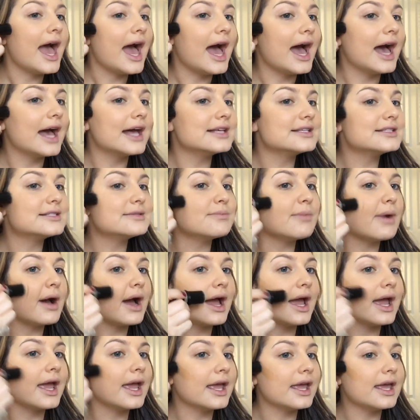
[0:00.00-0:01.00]
as
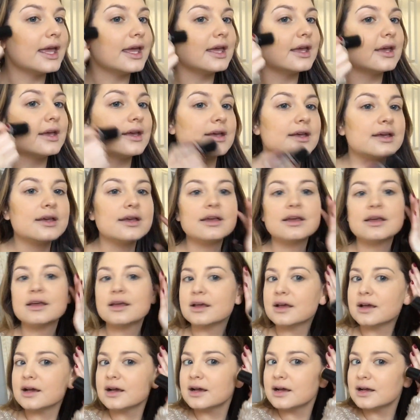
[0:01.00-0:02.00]
my
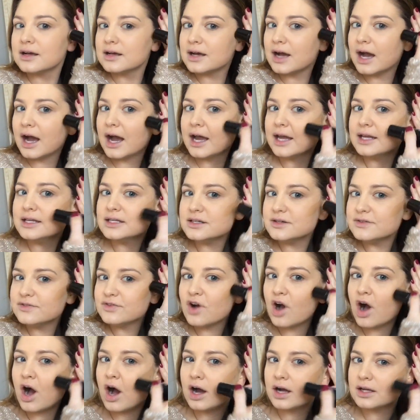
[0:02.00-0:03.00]
kind of
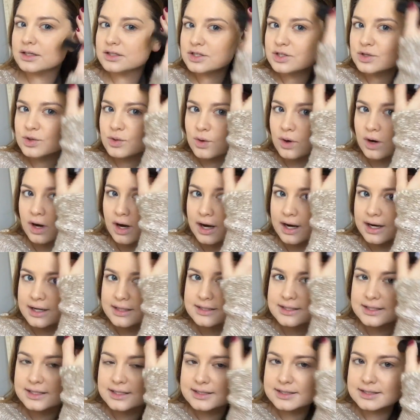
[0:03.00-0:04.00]
contour.
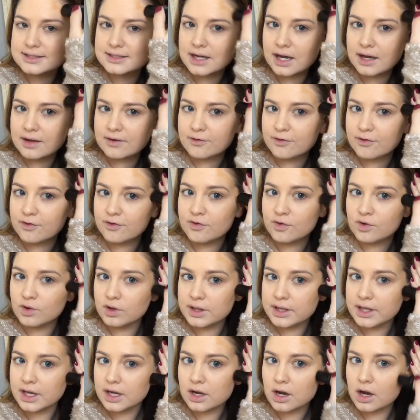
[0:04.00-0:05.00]
It's not
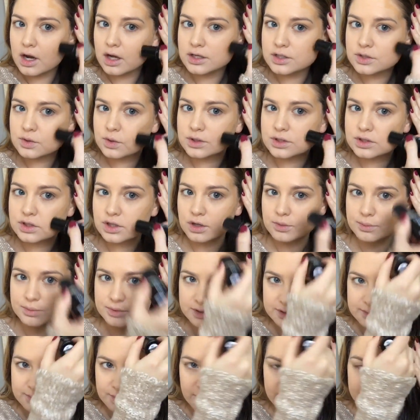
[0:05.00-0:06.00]
fully a contour. It's
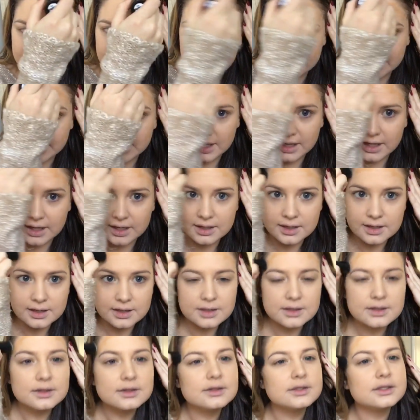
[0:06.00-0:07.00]
almost more of like a
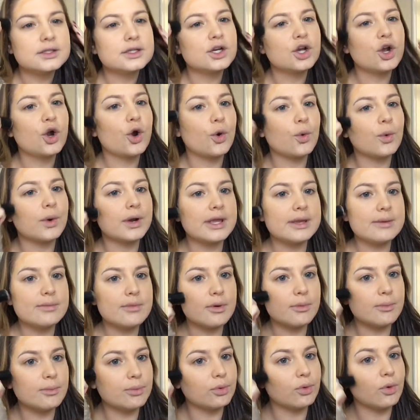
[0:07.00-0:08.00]

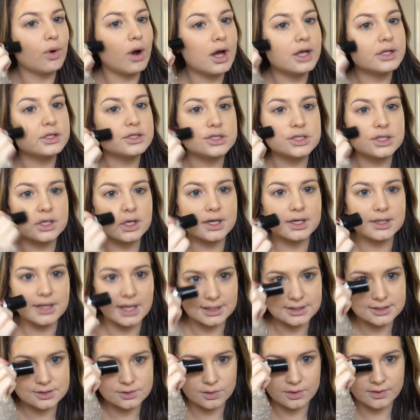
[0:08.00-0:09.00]
cream bronzer.
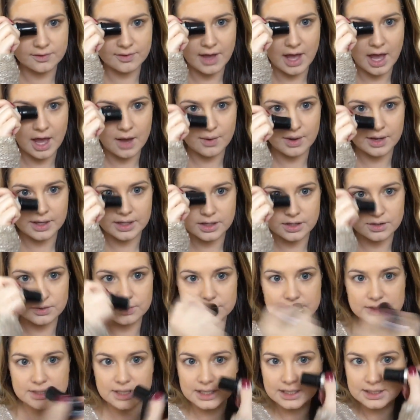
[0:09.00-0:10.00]
That's sort of how I
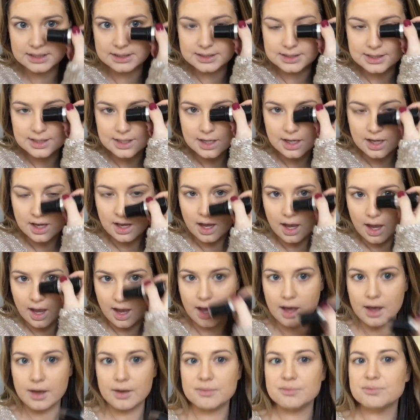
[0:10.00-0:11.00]
use it,
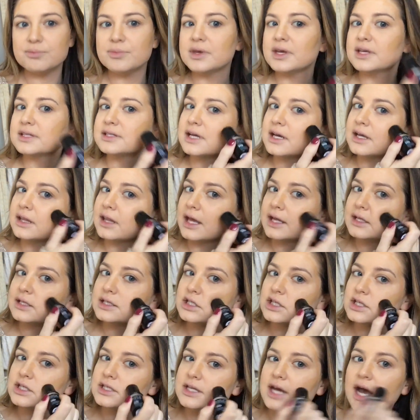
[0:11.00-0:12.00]
because I like
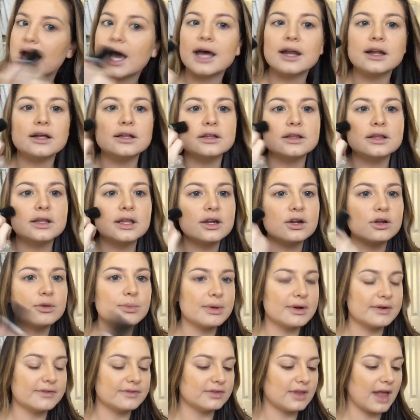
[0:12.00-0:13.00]
to just add a little
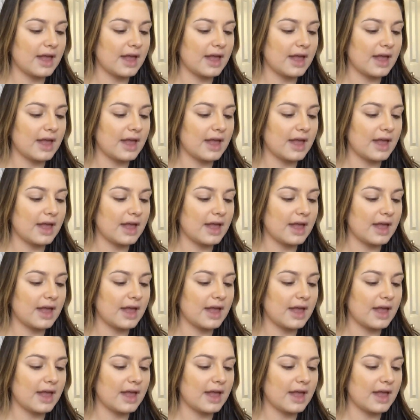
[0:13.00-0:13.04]
bit of